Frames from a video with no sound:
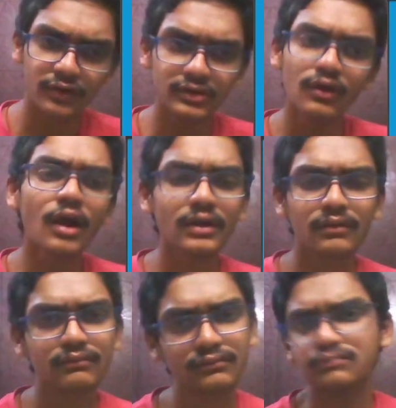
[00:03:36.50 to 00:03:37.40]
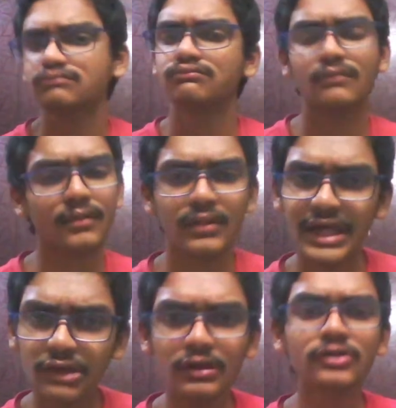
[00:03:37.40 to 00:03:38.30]
also not
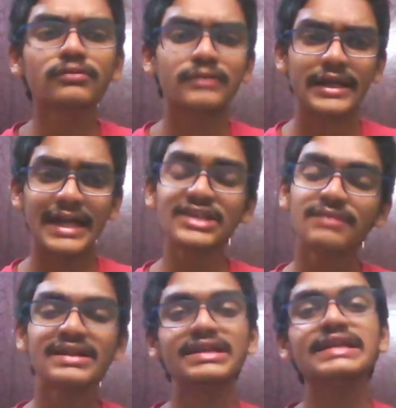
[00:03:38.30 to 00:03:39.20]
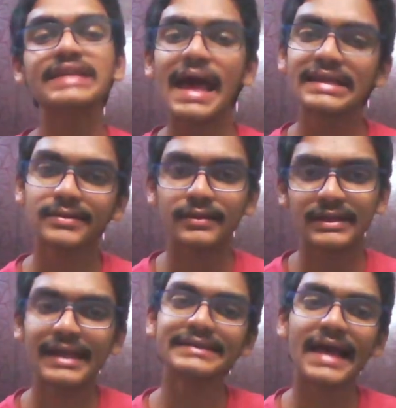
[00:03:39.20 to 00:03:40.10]
equal to Dutch, but it is as
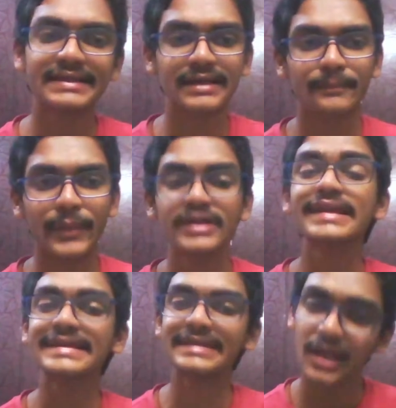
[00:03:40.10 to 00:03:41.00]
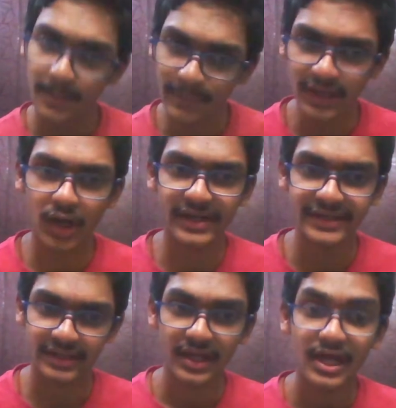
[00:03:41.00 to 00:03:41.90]
less as compared, it is
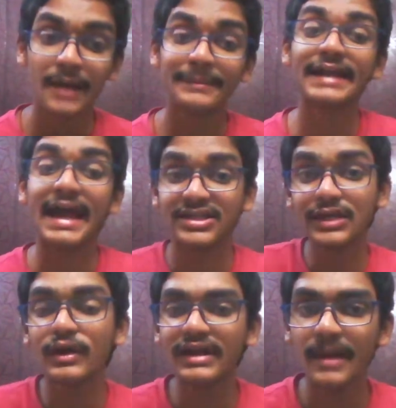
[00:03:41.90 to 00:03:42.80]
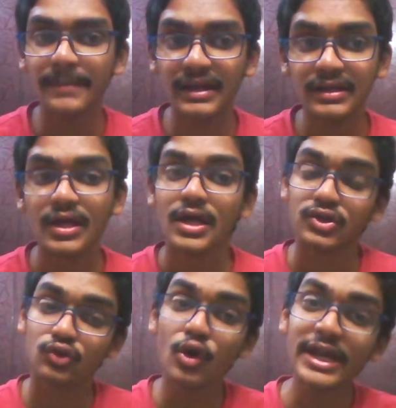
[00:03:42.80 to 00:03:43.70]
minority. But actually what happened,
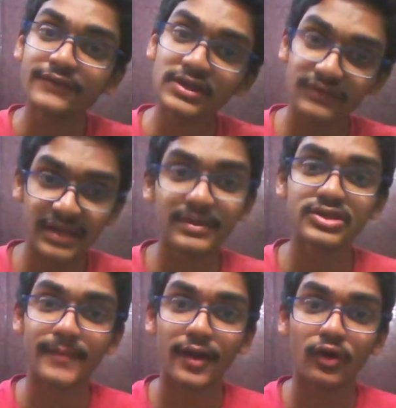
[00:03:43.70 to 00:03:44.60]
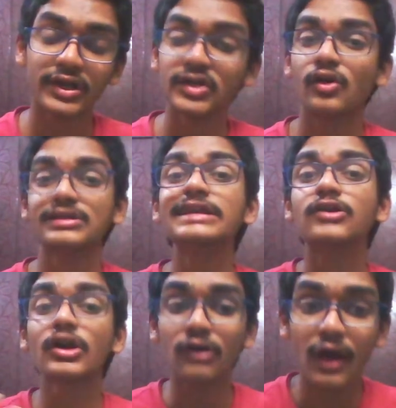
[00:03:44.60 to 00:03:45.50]
though it was very much minority also, it
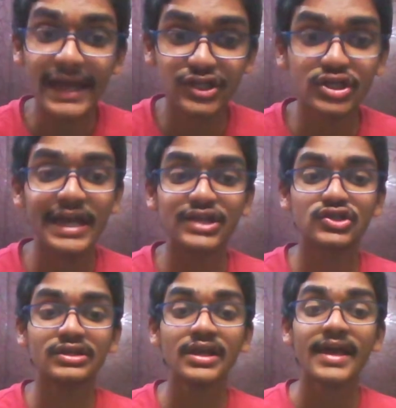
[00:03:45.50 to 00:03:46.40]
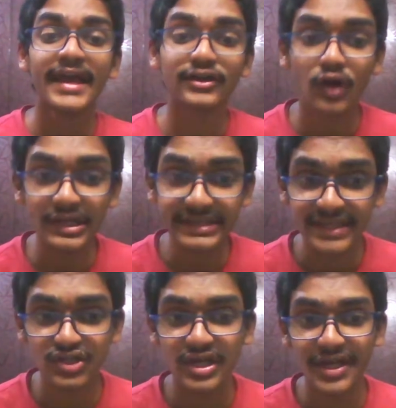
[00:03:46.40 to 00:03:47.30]
got education
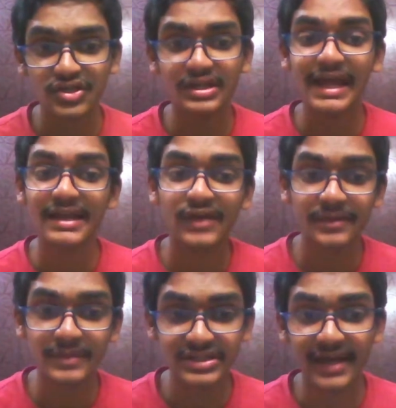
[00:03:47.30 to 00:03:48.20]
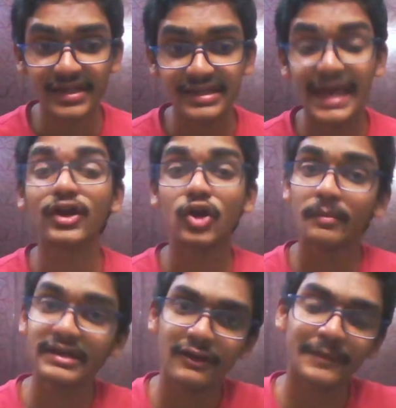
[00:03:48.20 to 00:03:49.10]
and very much other
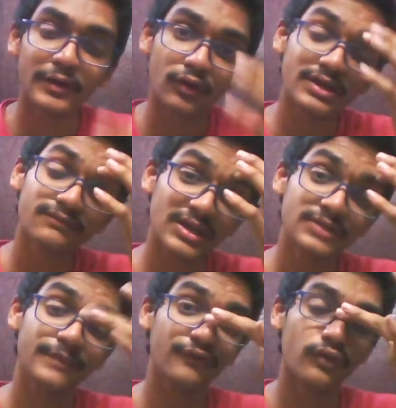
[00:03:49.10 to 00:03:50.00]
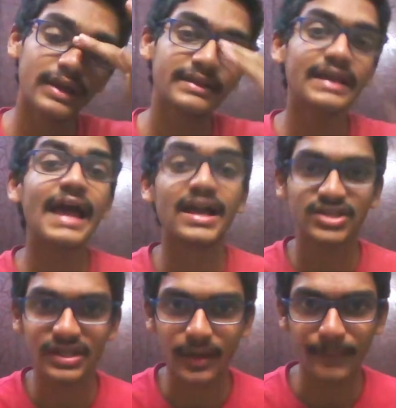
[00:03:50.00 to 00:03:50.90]
economic development also much before and then
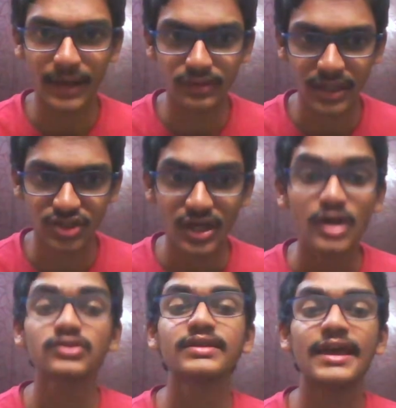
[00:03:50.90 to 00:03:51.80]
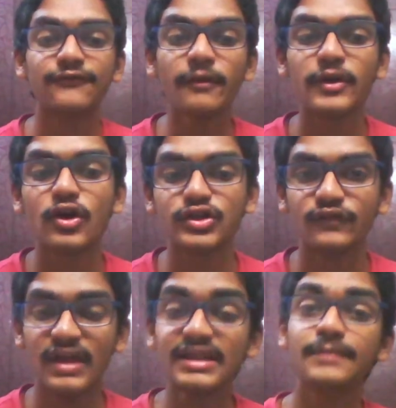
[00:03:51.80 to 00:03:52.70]
actually compared to Dutch. So therefore because
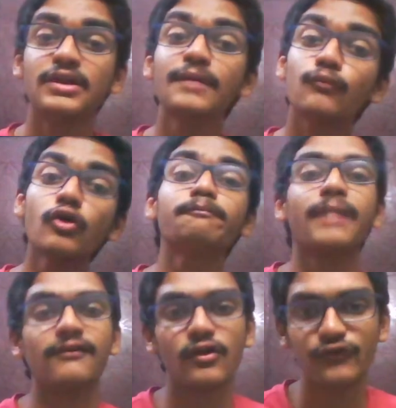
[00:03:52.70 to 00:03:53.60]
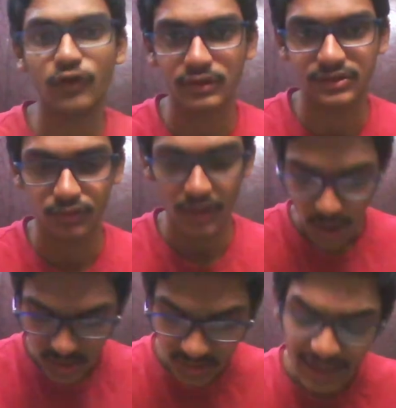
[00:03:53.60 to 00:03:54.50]
of that they became more powerful also.
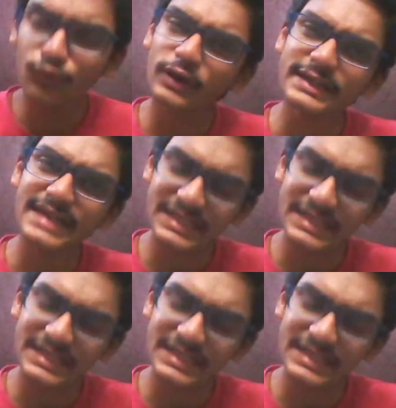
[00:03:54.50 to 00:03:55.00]
So then what is